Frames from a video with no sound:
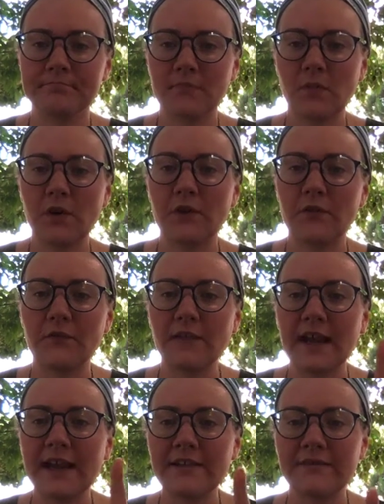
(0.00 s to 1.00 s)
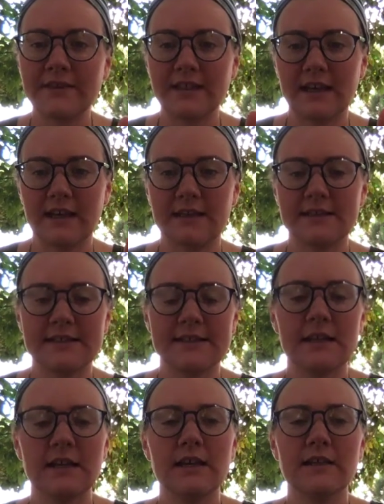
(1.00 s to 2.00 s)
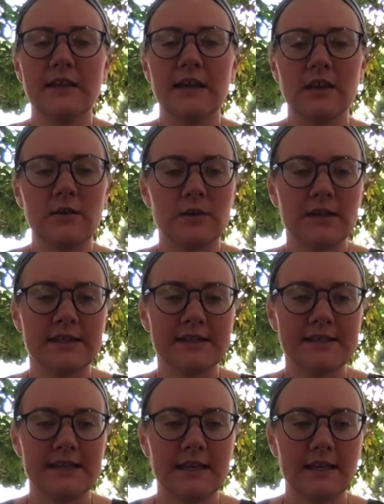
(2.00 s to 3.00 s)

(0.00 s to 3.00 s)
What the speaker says: What are 5 things that you can see?